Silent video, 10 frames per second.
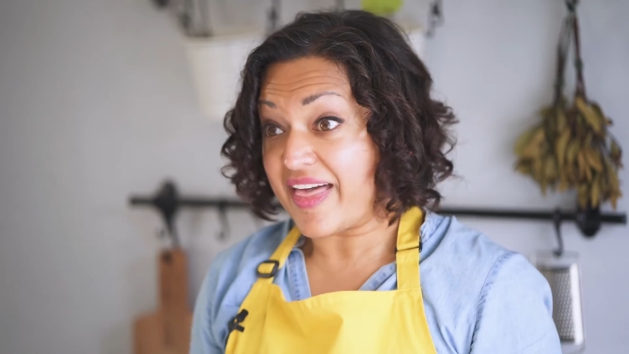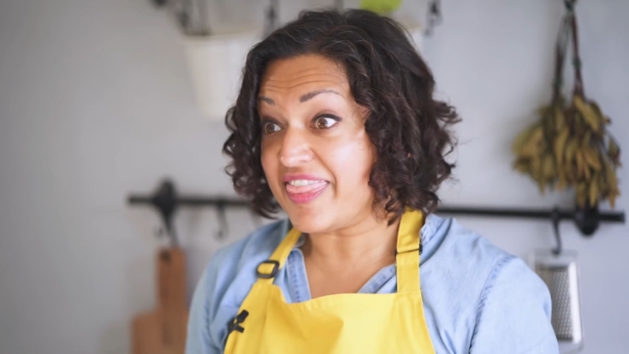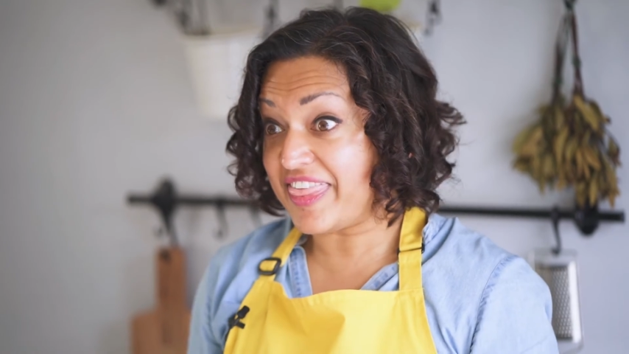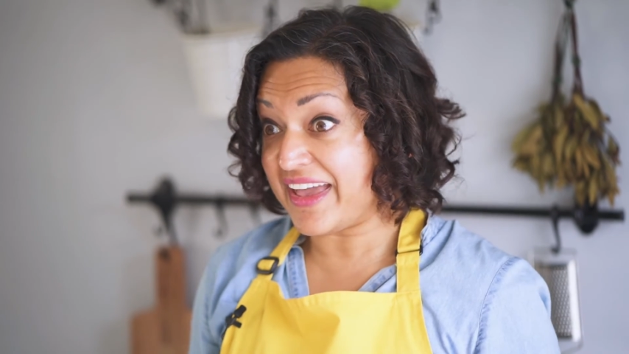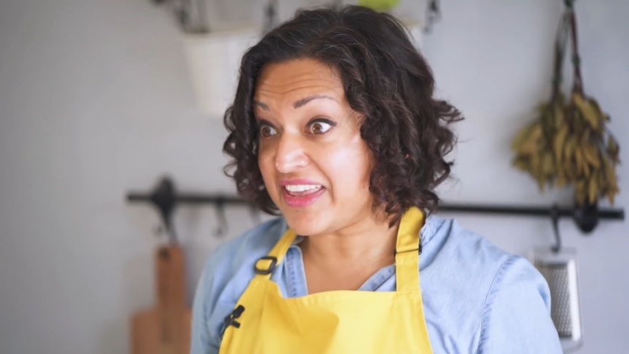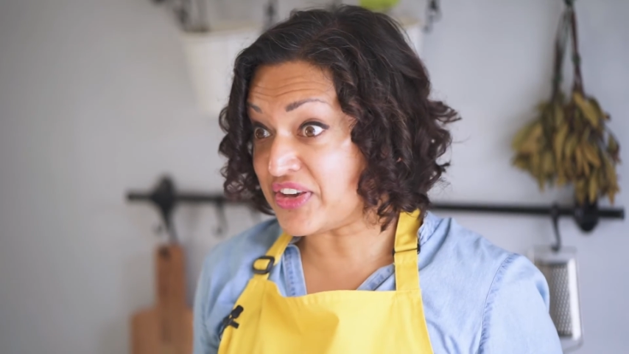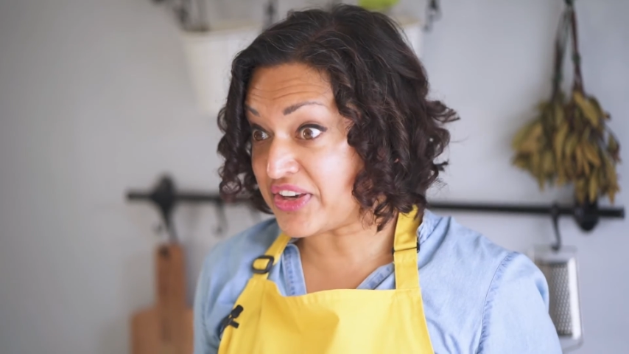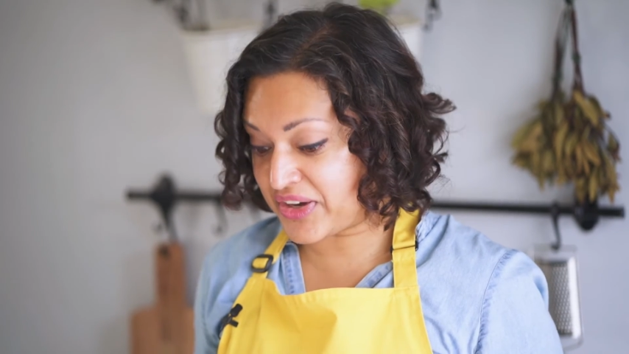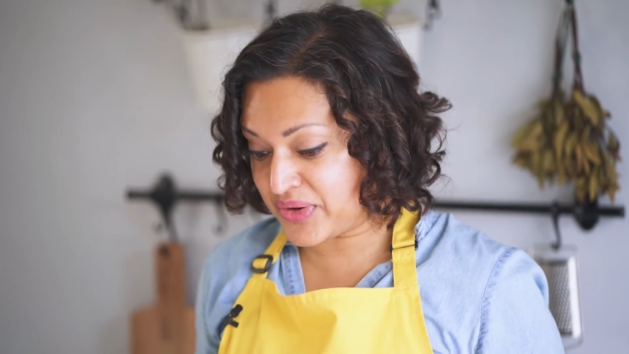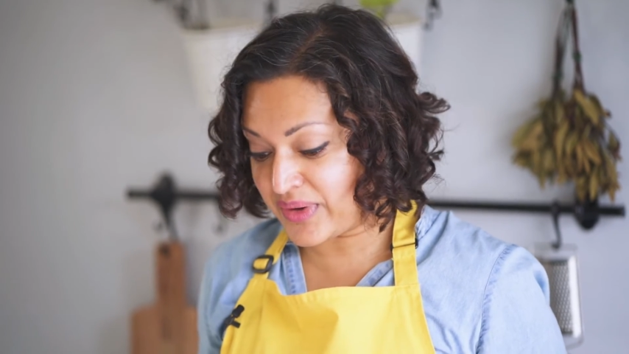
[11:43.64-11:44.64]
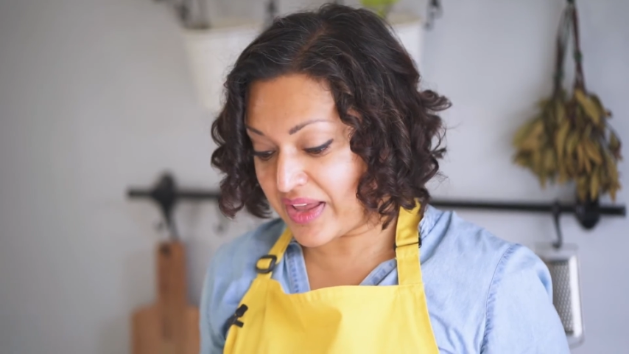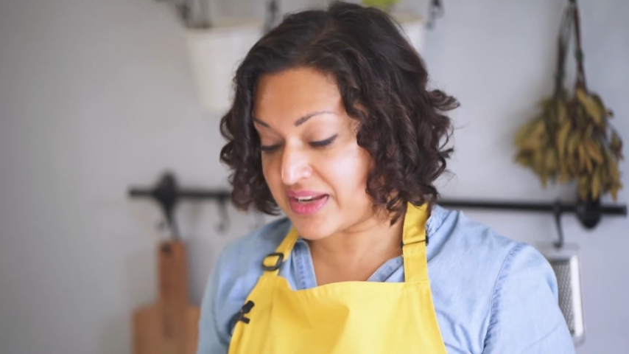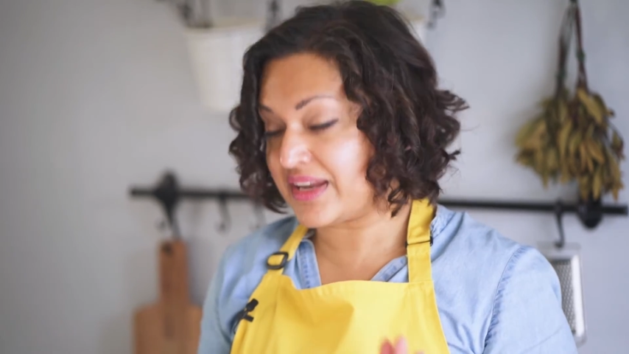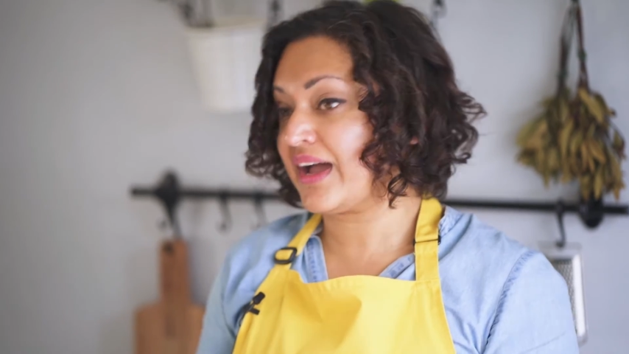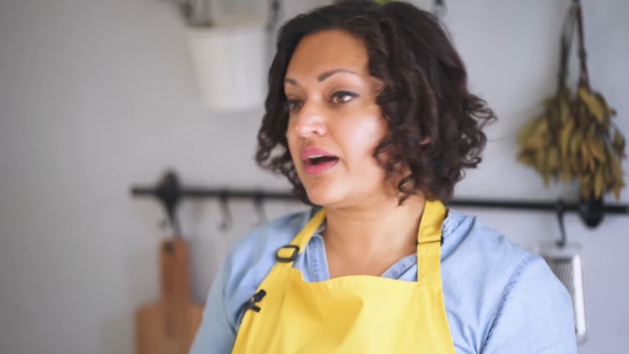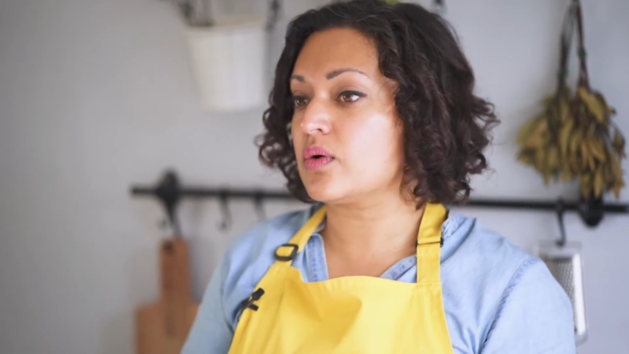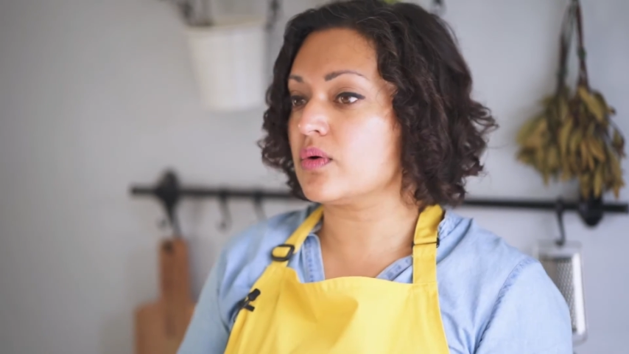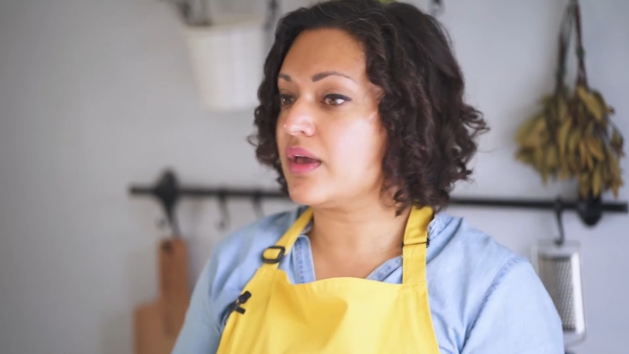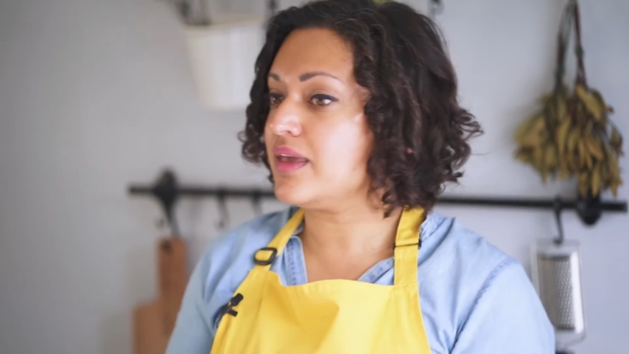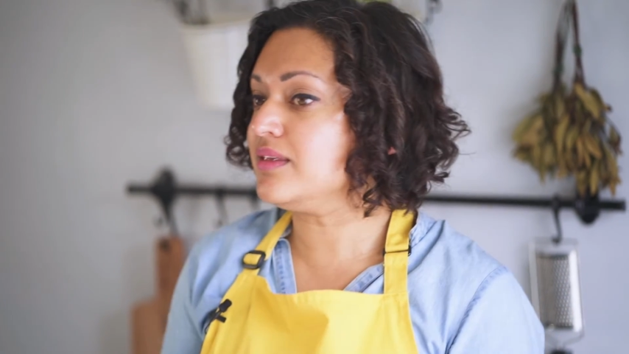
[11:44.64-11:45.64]
There you go. Now,
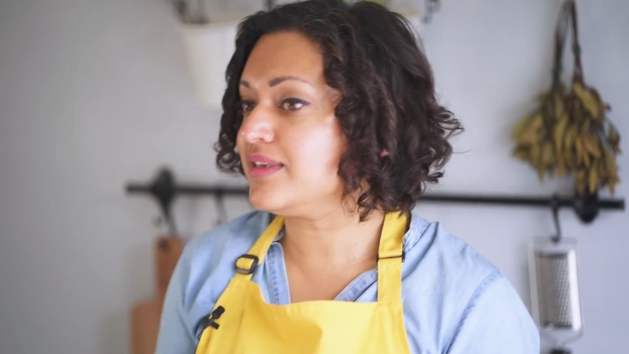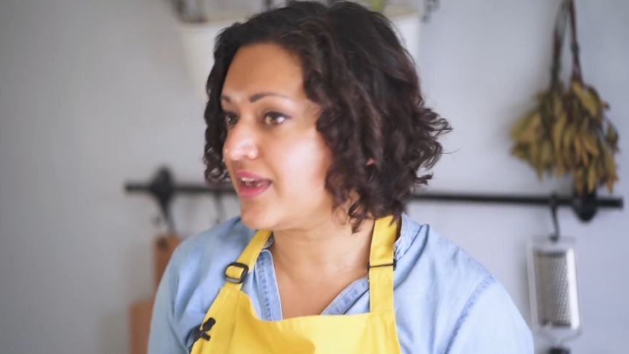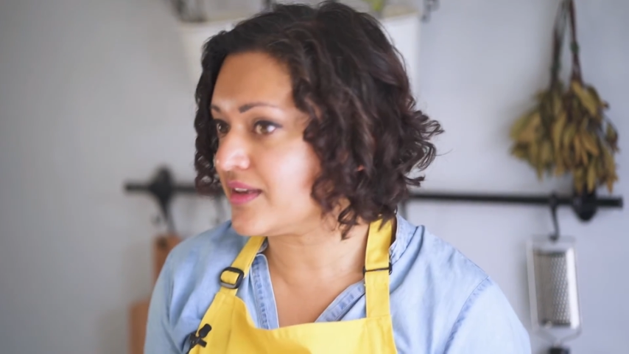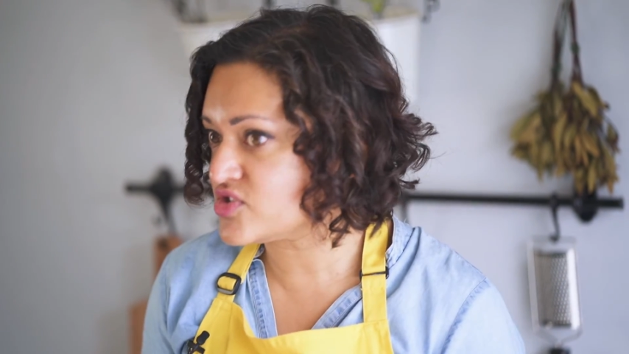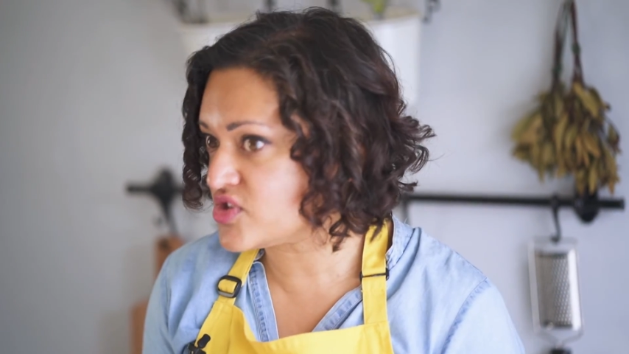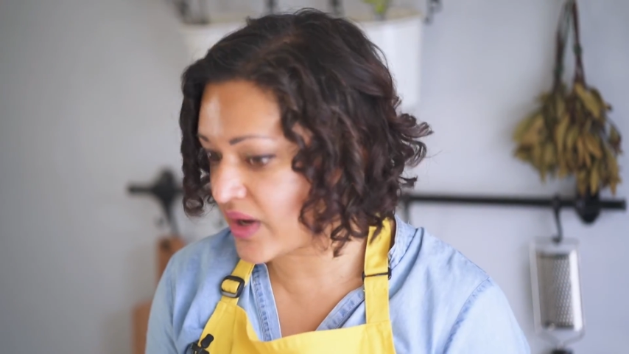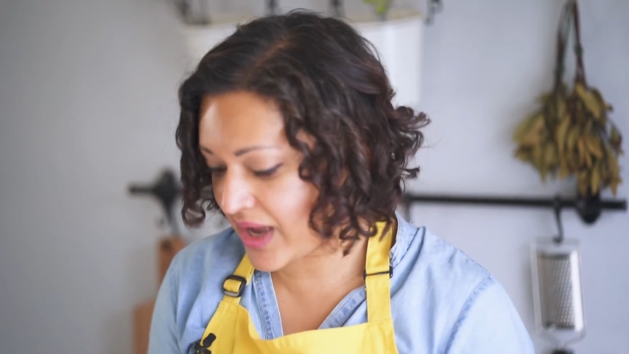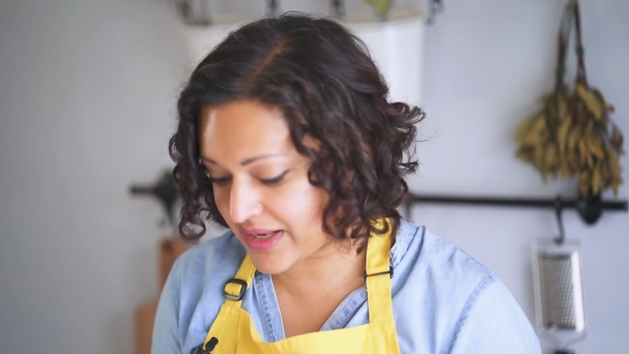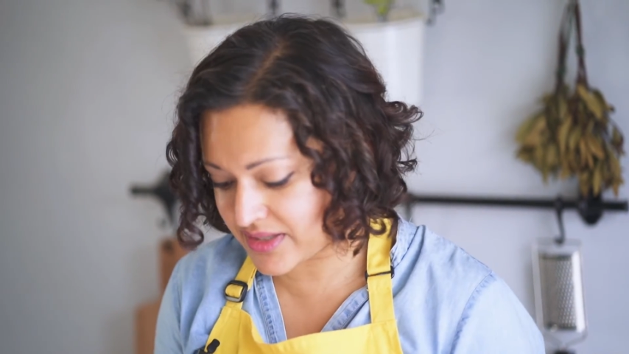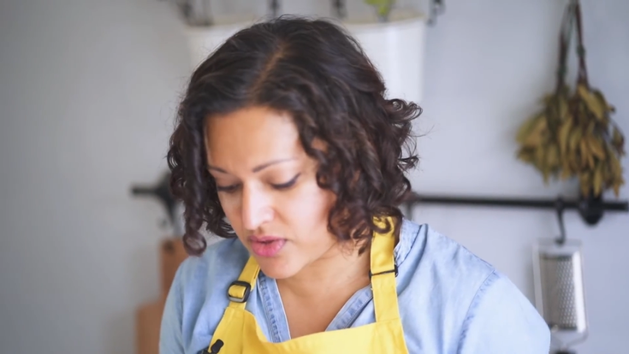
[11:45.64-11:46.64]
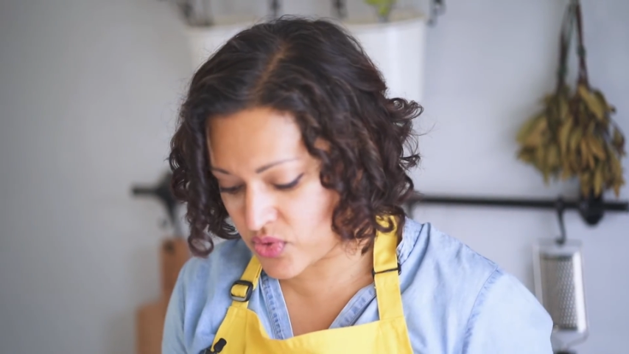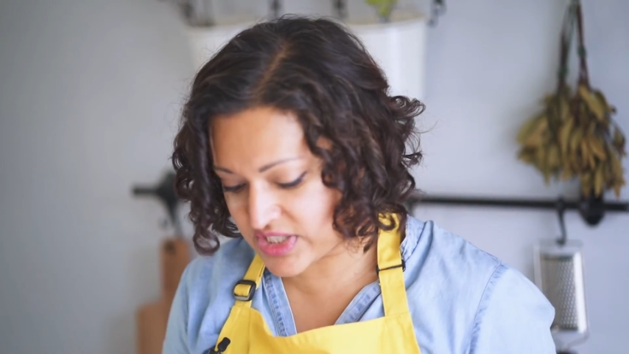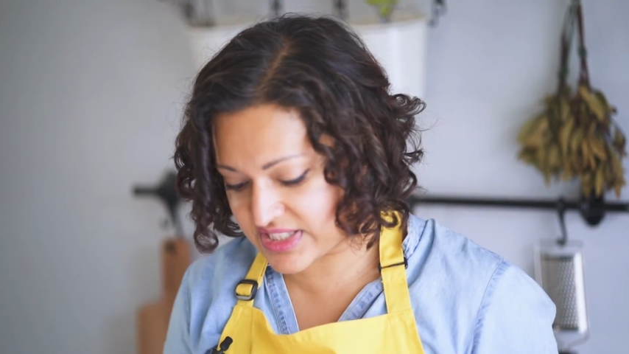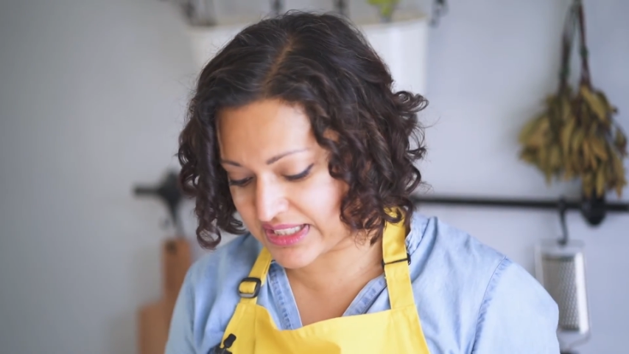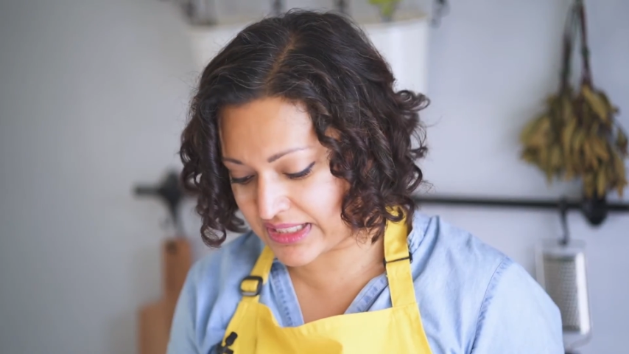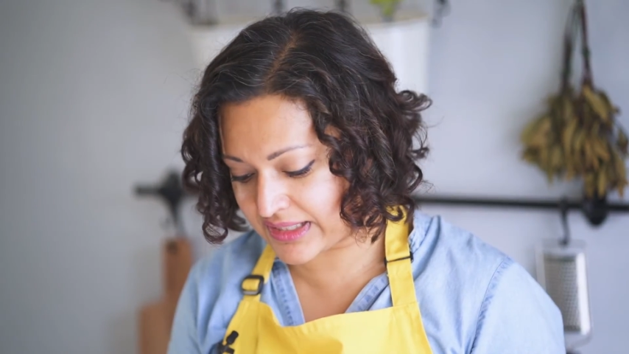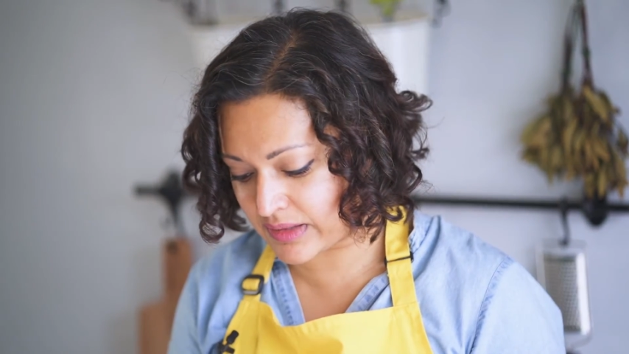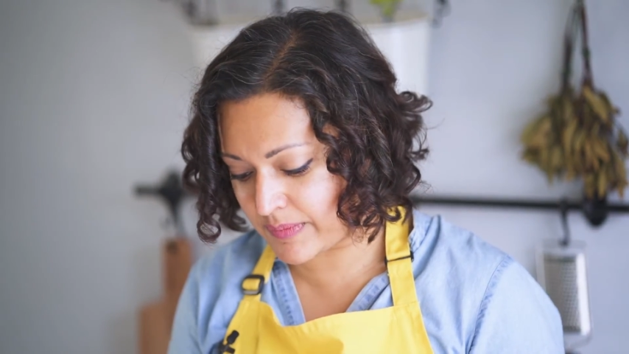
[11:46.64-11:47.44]
in case you hadn't noticed, a little